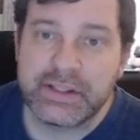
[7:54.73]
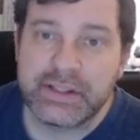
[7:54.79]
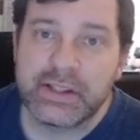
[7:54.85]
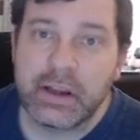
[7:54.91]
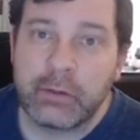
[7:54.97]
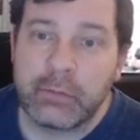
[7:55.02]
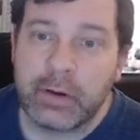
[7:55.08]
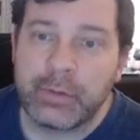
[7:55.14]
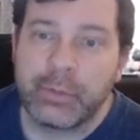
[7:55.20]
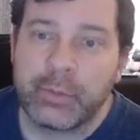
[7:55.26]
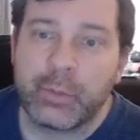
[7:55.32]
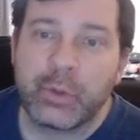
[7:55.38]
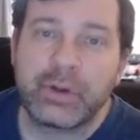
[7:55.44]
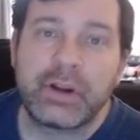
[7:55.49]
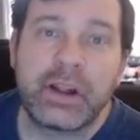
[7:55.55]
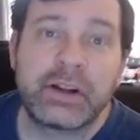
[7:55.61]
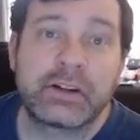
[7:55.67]
around the board
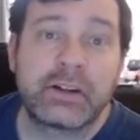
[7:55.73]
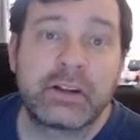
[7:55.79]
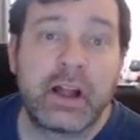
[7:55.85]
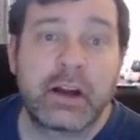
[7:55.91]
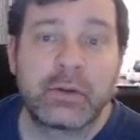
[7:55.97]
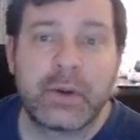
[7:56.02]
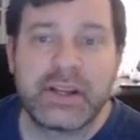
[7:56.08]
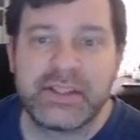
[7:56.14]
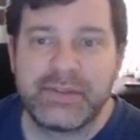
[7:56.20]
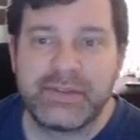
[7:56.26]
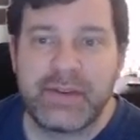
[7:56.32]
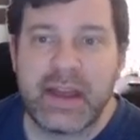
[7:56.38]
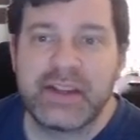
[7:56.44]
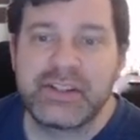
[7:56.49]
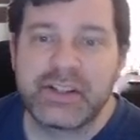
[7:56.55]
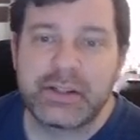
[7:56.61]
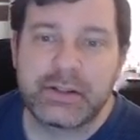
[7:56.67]
on a clockwise
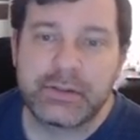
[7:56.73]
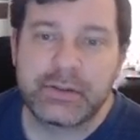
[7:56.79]
fashion.